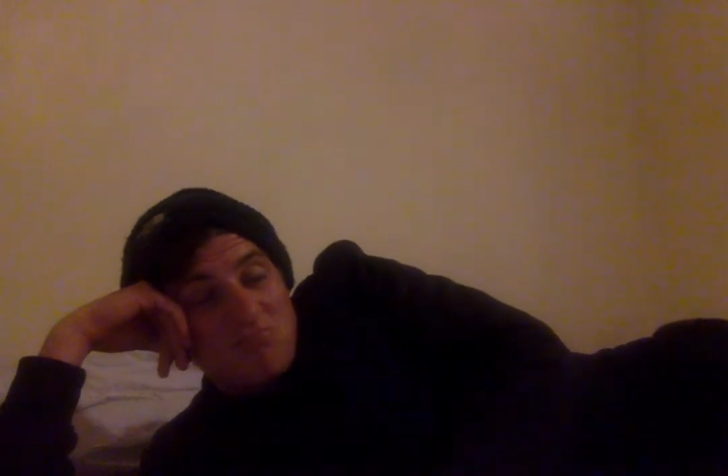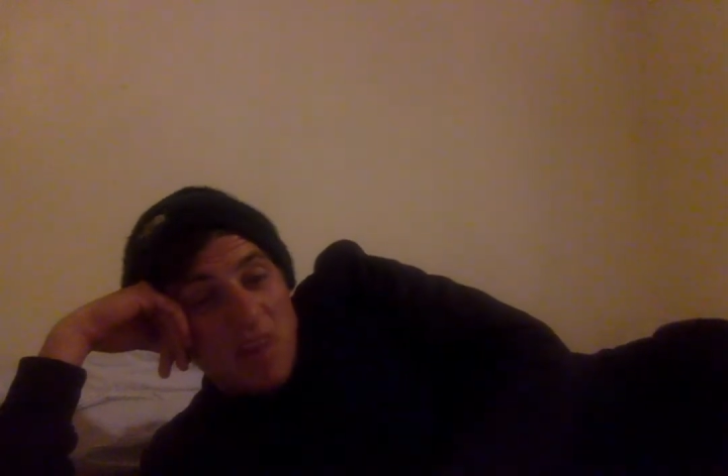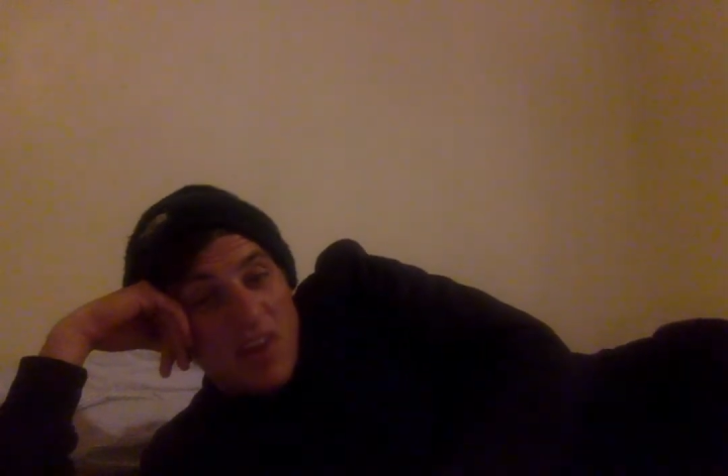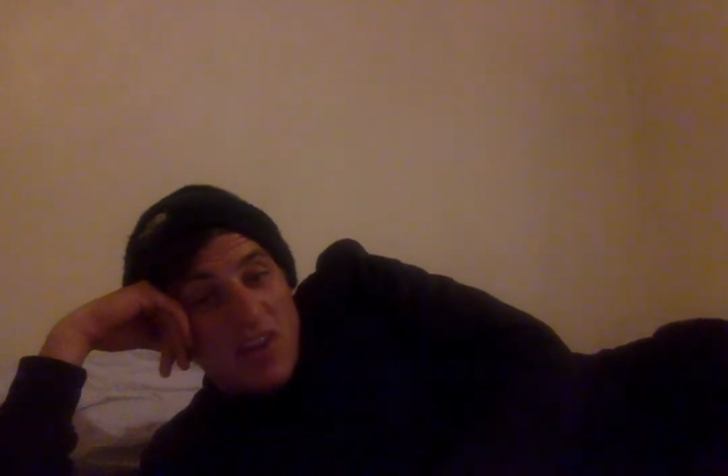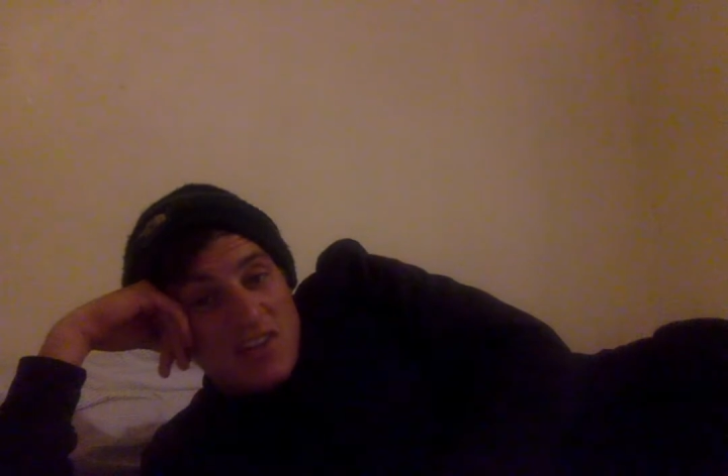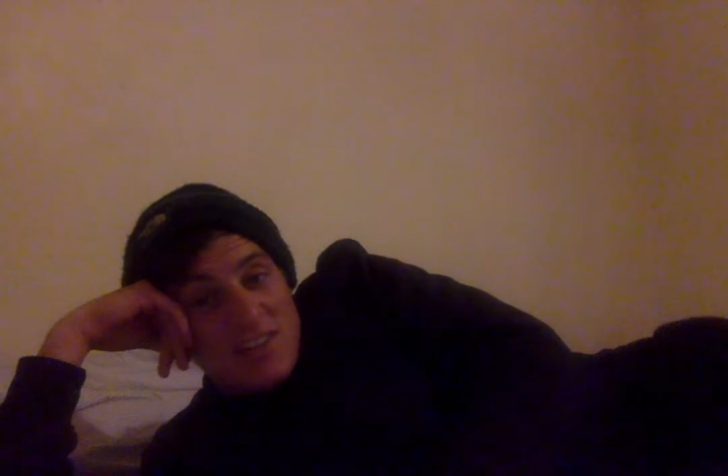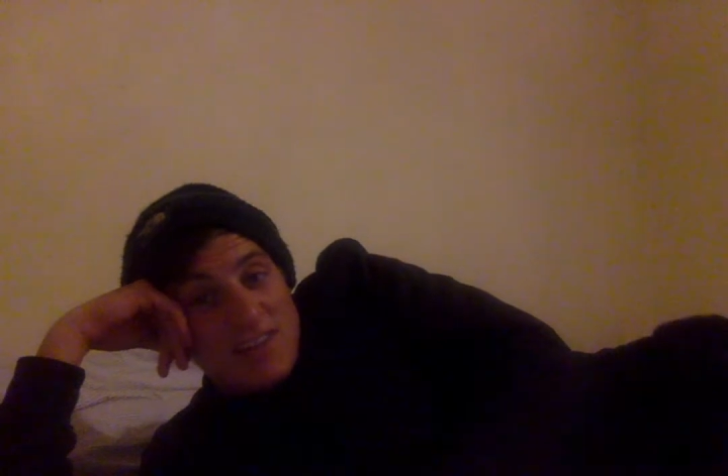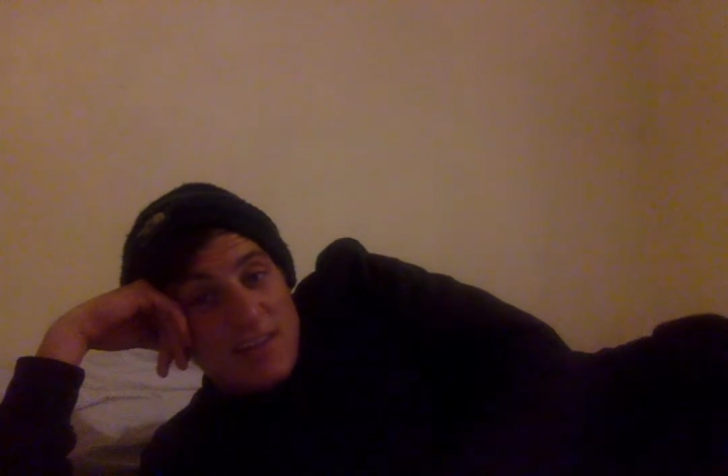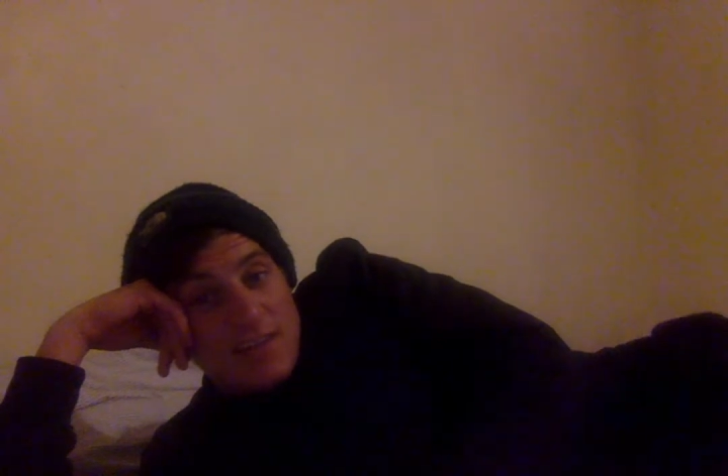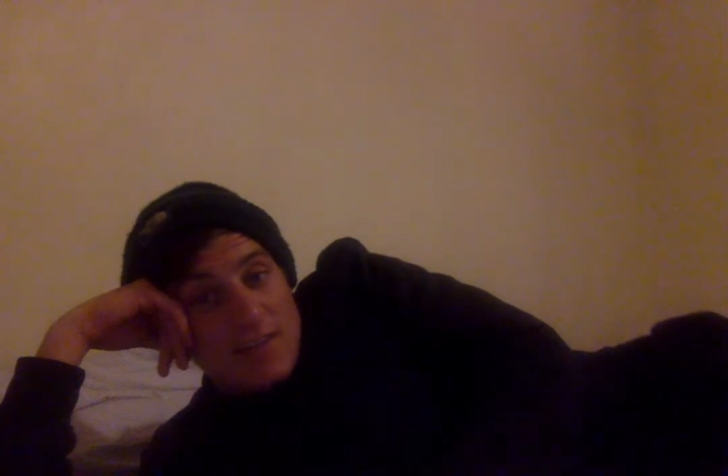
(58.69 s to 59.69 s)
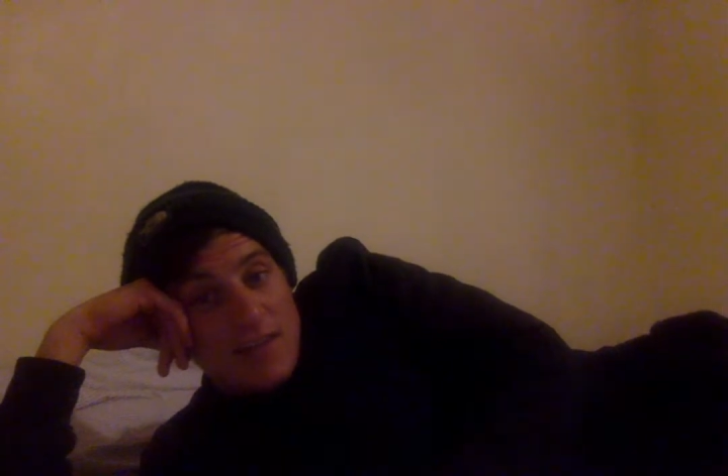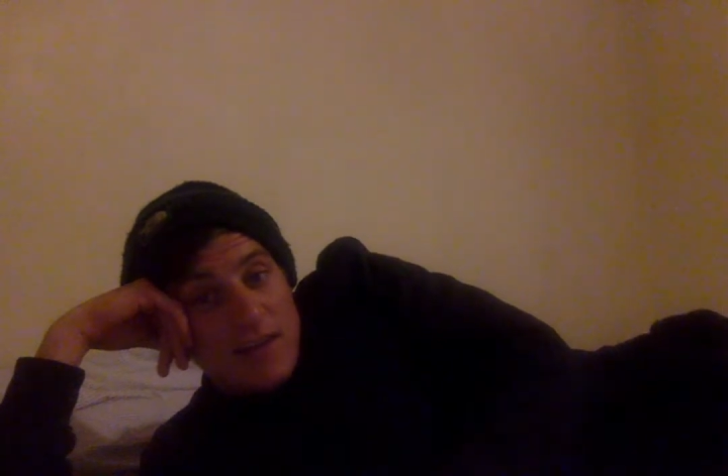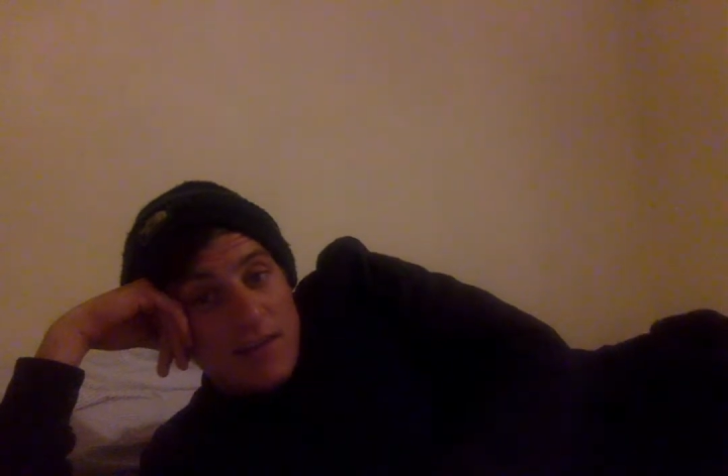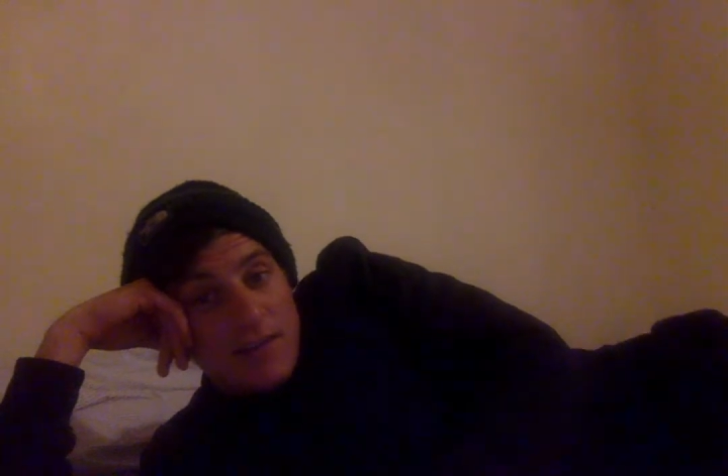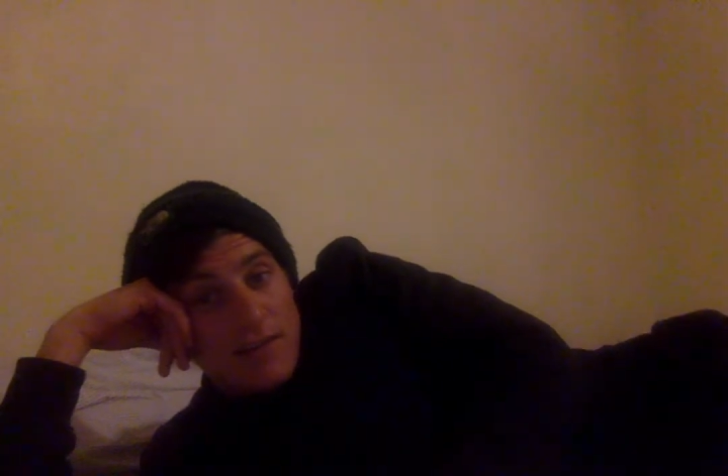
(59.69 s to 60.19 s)
nasty death stare.
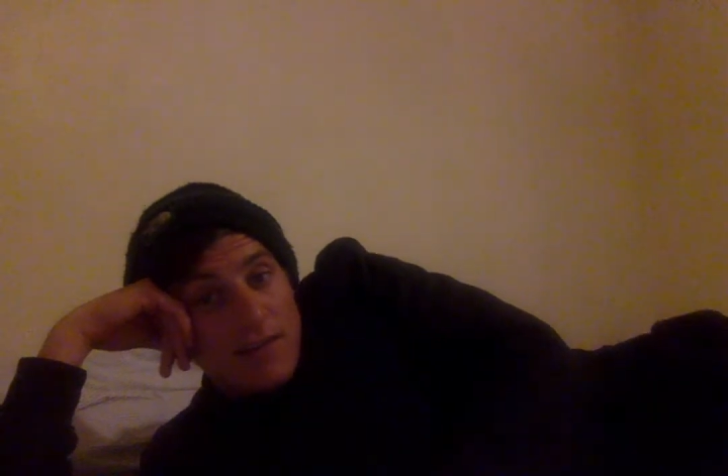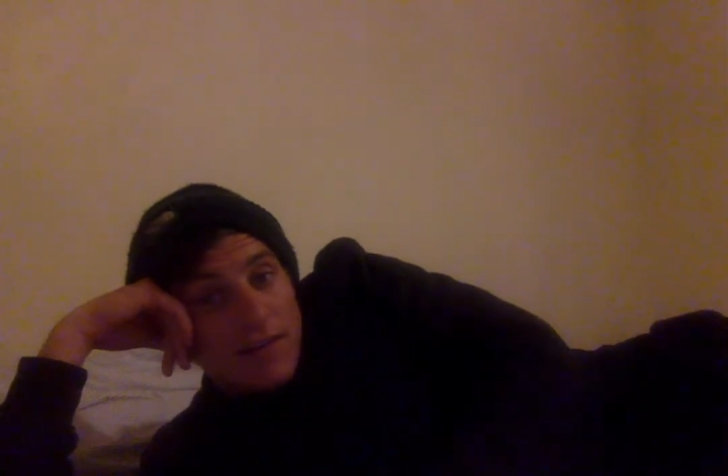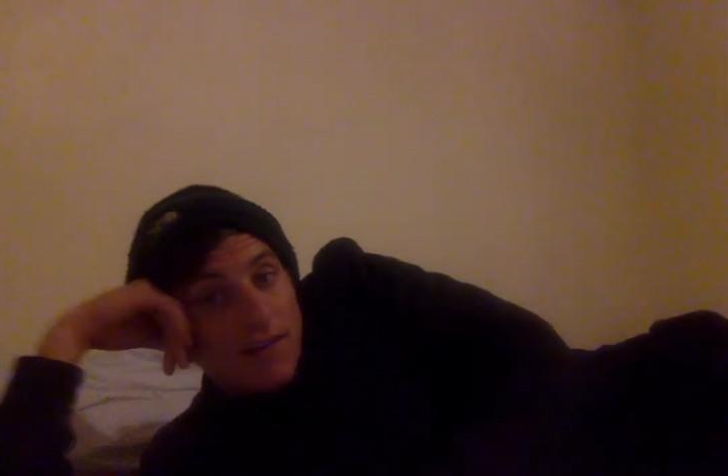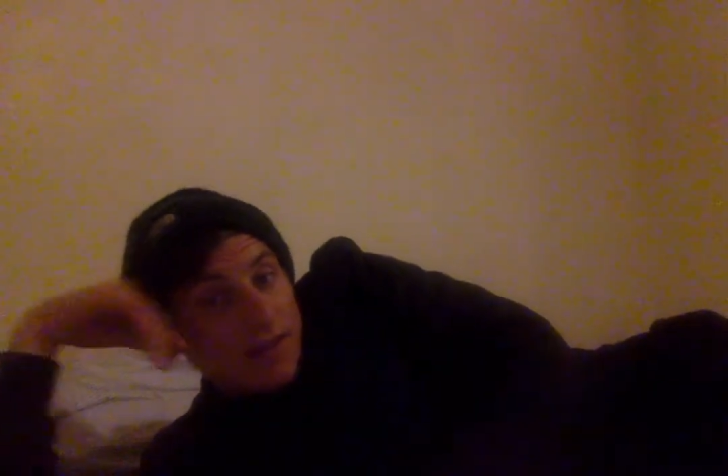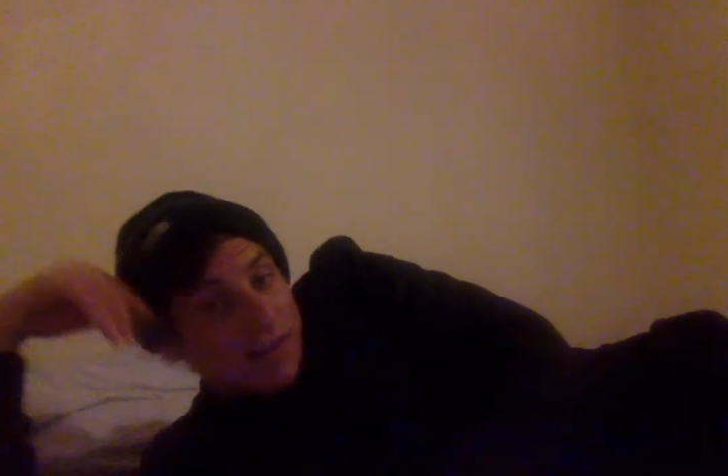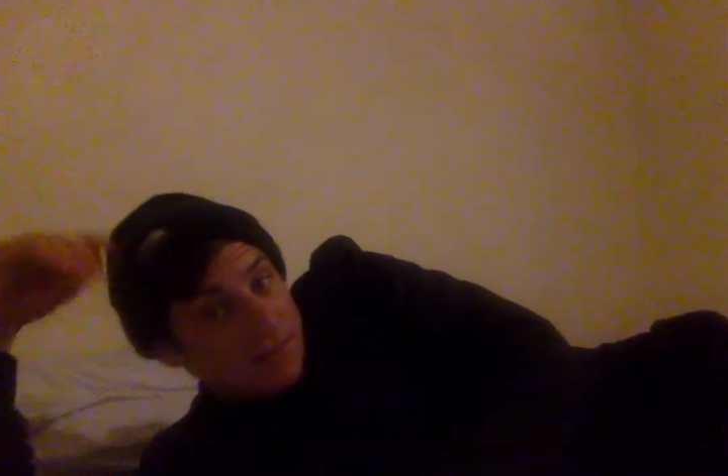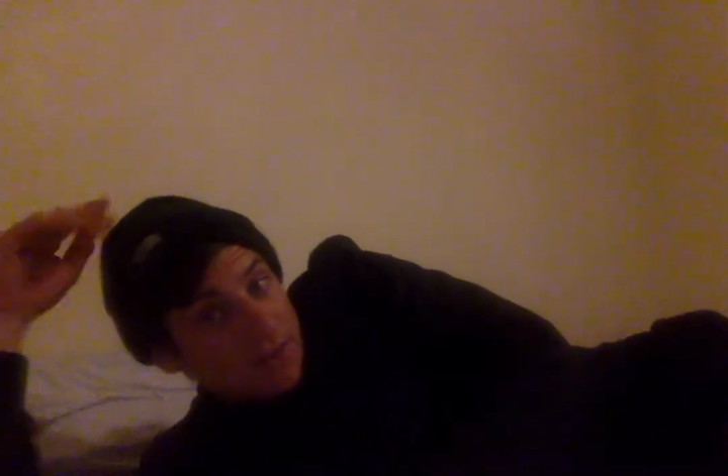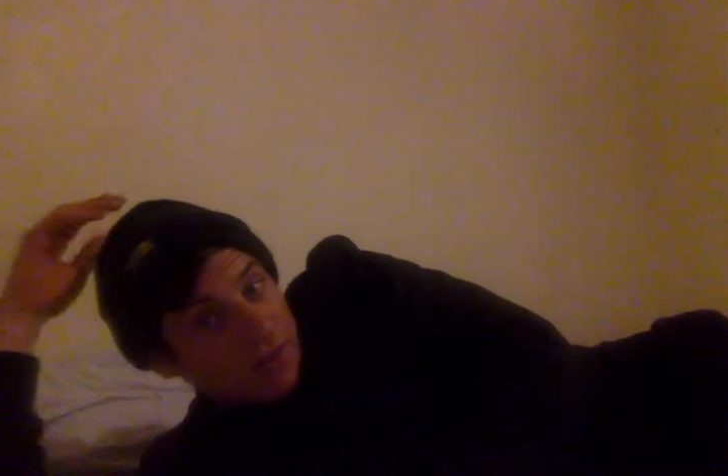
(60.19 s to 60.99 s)
That's